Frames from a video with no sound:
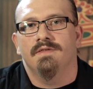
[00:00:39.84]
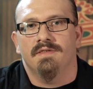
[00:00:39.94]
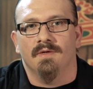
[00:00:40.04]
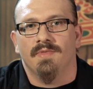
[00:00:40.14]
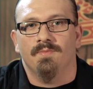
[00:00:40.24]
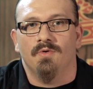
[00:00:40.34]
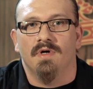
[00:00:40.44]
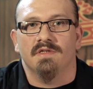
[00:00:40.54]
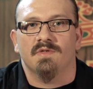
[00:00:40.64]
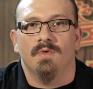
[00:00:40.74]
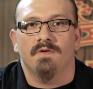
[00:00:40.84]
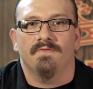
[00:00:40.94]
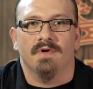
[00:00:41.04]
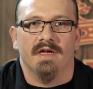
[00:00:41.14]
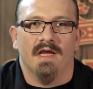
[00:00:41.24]
Some people want to smoke
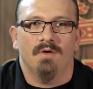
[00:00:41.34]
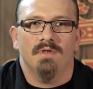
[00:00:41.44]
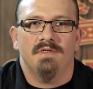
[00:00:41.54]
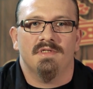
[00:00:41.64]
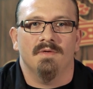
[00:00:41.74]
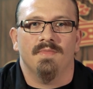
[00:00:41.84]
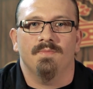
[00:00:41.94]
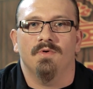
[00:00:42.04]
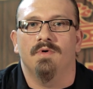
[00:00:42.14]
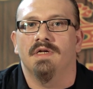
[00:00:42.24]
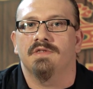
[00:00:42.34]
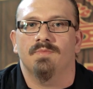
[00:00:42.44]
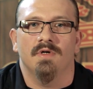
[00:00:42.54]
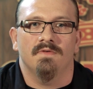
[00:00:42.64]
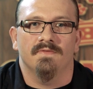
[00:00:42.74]
for an hour, some people want to
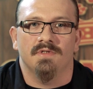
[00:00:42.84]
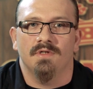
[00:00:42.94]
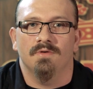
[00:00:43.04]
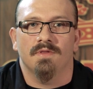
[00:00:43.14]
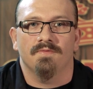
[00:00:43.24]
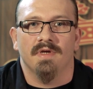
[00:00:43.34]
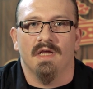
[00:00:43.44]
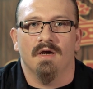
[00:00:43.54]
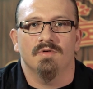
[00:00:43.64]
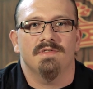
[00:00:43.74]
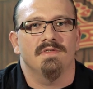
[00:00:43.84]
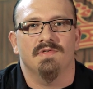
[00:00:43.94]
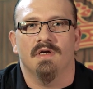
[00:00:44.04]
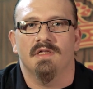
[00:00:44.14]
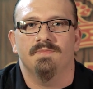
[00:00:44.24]
smoke for 2 or 3 hours. It's
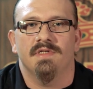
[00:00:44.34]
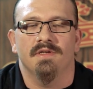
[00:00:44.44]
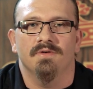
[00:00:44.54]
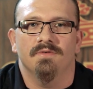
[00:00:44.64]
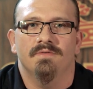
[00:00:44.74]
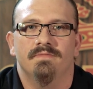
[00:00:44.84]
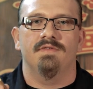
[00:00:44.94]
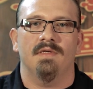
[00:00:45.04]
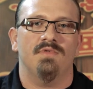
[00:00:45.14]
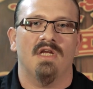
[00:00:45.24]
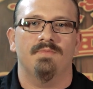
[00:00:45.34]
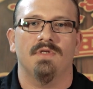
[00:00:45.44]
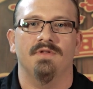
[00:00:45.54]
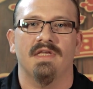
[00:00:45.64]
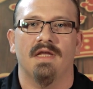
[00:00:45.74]
all up to you. Some shops
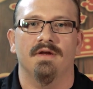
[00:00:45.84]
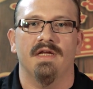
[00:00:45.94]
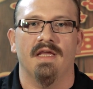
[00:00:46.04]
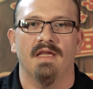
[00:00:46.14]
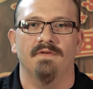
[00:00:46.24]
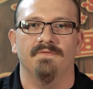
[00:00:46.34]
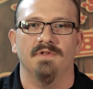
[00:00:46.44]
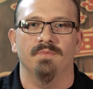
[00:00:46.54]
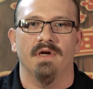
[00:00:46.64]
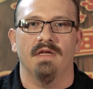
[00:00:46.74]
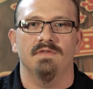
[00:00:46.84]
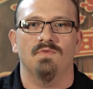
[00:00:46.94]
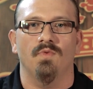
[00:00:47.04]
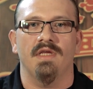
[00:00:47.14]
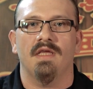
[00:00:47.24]
only carry a handful of
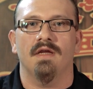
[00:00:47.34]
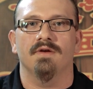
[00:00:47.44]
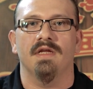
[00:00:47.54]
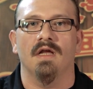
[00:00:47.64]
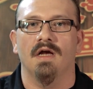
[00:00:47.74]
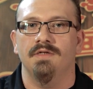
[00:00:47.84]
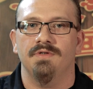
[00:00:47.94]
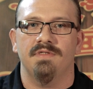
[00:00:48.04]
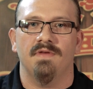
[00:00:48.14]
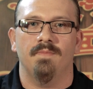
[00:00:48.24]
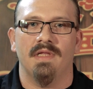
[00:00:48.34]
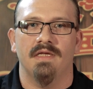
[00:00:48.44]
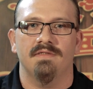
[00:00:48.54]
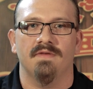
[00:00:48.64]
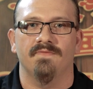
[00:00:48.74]
brands. We carry hundreds of
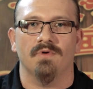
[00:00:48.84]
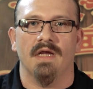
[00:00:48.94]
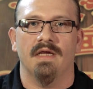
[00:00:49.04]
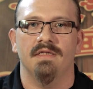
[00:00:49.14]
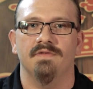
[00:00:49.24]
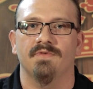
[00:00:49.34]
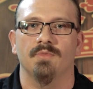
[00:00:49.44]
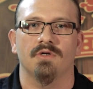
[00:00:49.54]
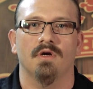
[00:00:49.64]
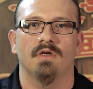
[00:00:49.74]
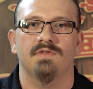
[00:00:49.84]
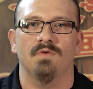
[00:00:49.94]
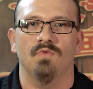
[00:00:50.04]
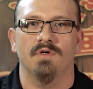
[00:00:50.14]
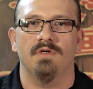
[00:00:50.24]
blends and varieties from across the
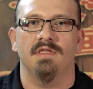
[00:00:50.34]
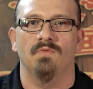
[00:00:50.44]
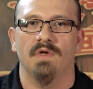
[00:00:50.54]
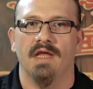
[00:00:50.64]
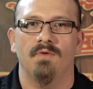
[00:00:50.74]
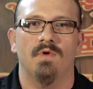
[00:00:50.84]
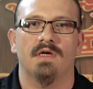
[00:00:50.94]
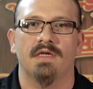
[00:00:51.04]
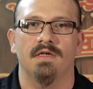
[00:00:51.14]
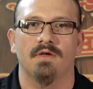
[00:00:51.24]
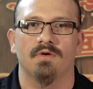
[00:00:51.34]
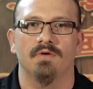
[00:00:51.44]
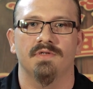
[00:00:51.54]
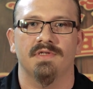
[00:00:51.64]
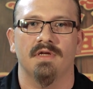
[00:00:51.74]
world, and when I walk into
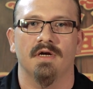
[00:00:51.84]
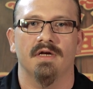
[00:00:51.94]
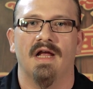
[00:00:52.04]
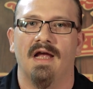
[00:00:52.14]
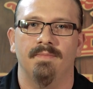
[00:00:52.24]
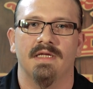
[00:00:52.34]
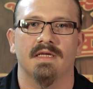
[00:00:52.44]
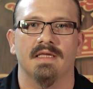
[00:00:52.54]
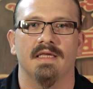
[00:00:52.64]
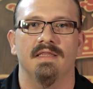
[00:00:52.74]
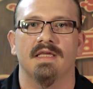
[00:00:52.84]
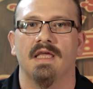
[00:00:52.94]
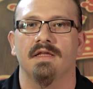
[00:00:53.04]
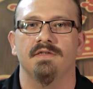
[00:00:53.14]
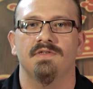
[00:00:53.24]
Corona Cigar, I'm like a kid in the
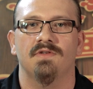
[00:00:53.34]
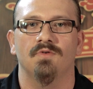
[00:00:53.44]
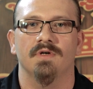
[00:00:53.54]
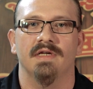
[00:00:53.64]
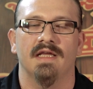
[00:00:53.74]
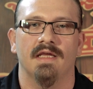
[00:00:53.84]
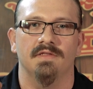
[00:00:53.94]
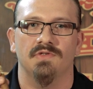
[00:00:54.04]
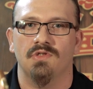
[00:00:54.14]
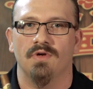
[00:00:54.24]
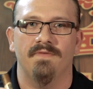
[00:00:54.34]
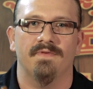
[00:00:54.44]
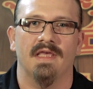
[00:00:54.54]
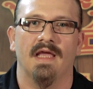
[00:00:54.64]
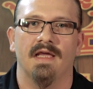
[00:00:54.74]
candy store and I head straight
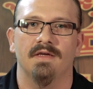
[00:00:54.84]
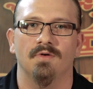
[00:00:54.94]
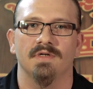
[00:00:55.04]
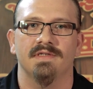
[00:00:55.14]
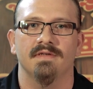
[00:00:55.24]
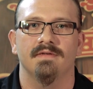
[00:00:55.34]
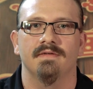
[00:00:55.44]
for the Aganorsa.